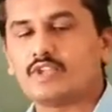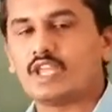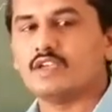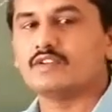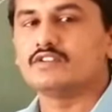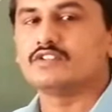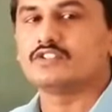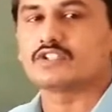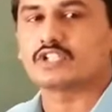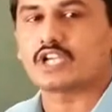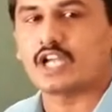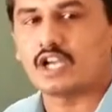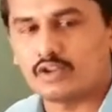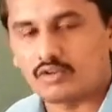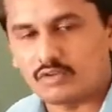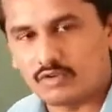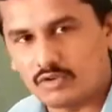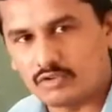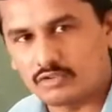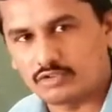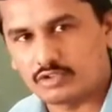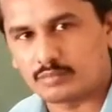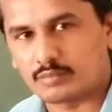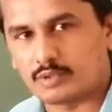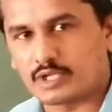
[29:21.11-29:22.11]
which
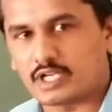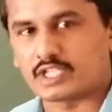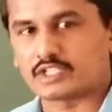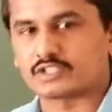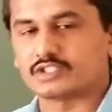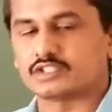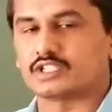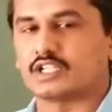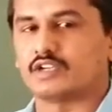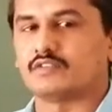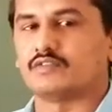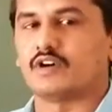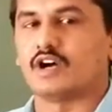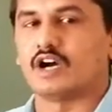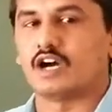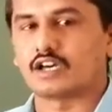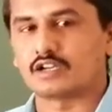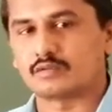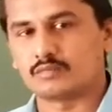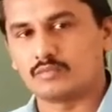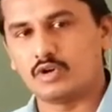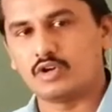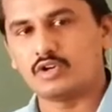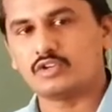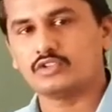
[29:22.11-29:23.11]
controls the production of
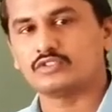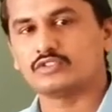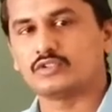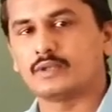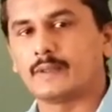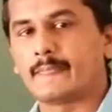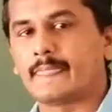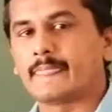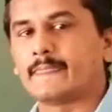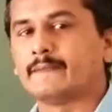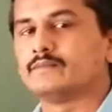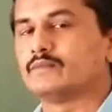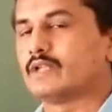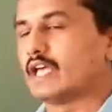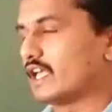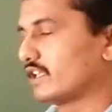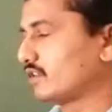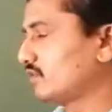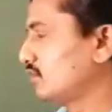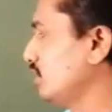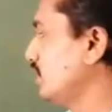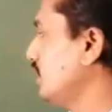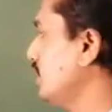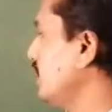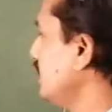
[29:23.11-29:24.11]
hormones,
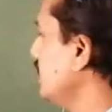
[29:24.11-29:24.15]
actually